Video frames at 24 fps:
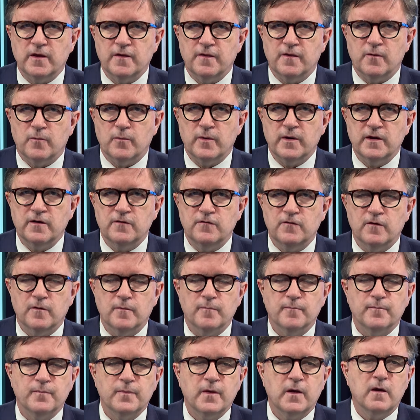in the
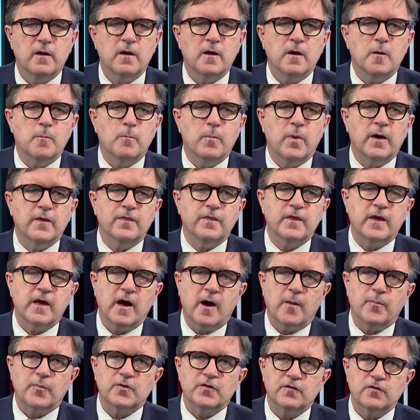region, but the
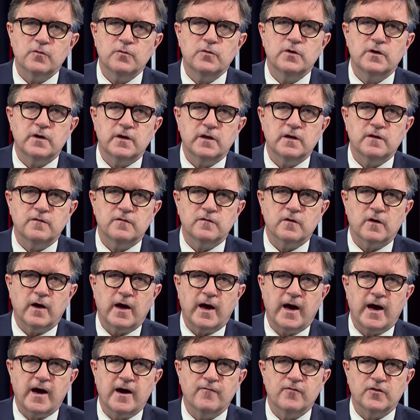opportunity to
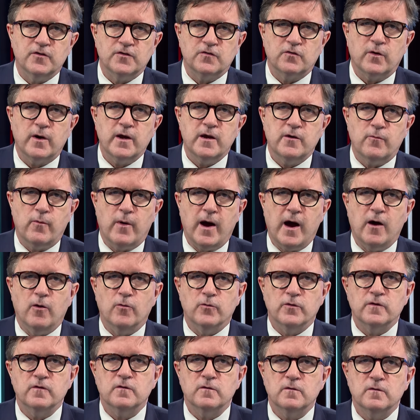have a trade
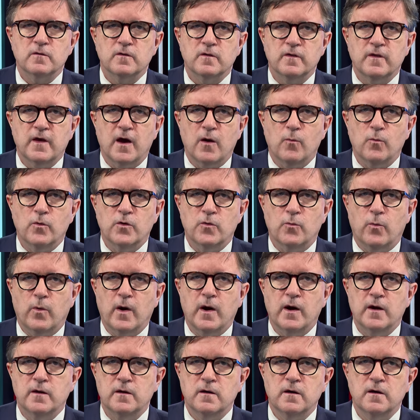route that would
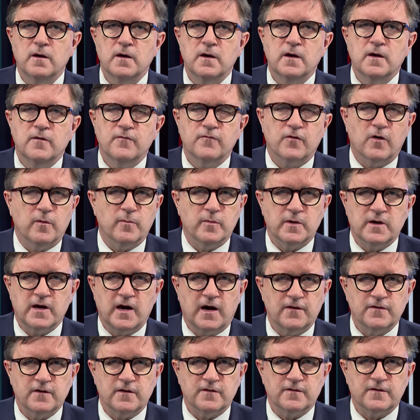run from
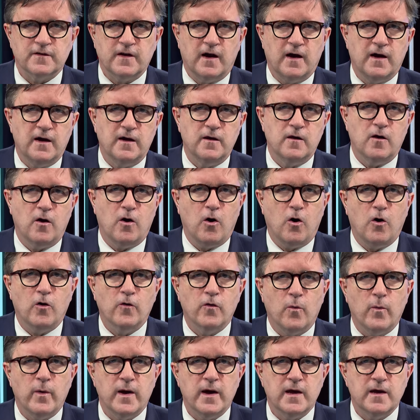Kazakhstan all
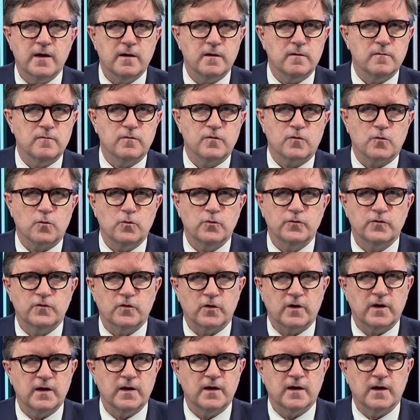the way through
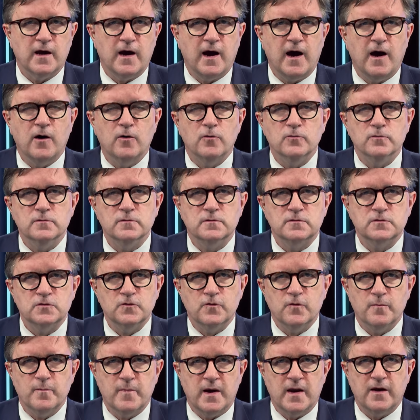Turkey out to
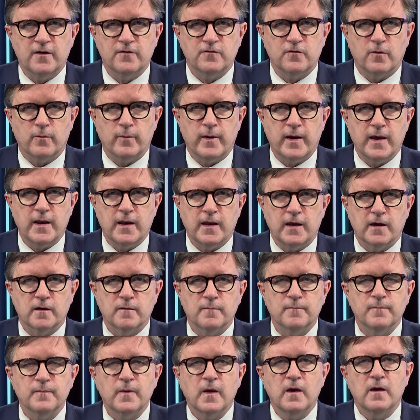the Mediterranean
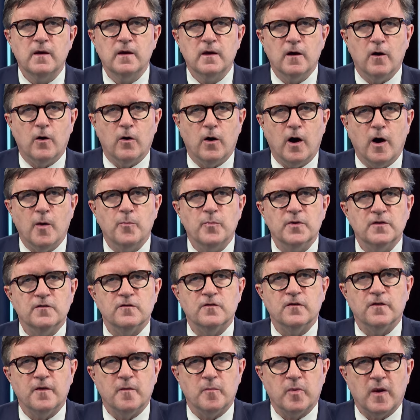or up
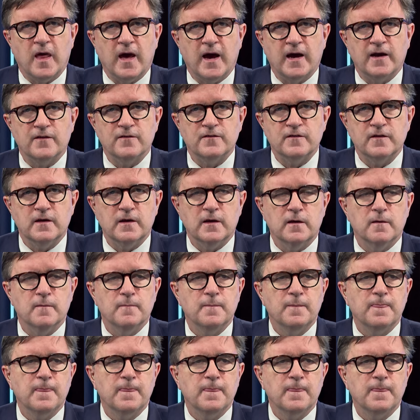into the Black Sea.